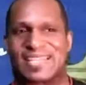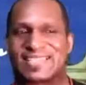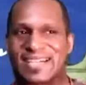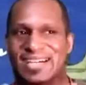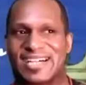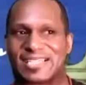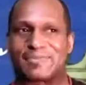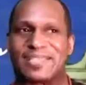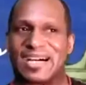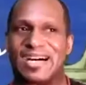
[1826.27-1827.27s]
is the
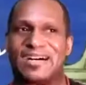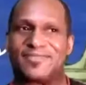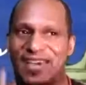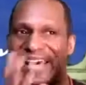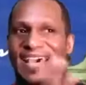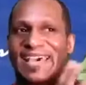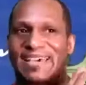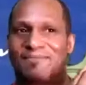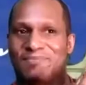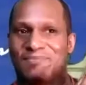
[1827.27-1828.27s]
husband of
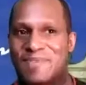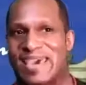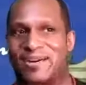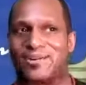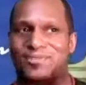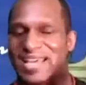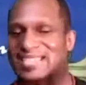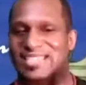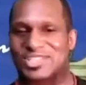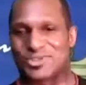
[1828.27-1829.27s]
a male
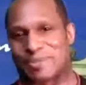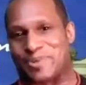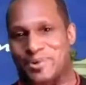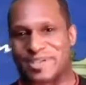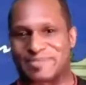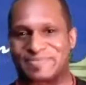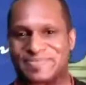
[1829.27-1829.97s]
that's in straight porn.